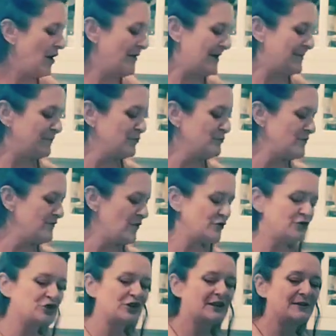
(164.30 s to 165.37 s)
Alright, remove
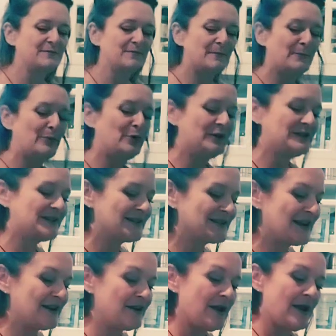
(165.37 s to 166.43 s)
all your chicken, put it
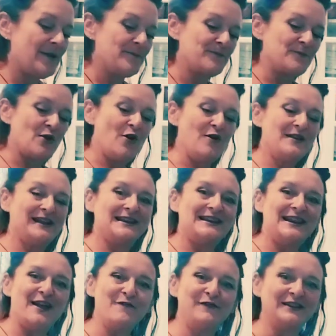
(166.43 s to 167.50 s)
inside. Look at
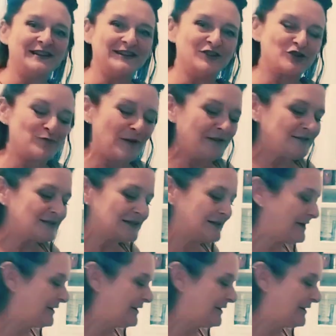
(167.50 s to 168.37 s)
that lovely schmaltz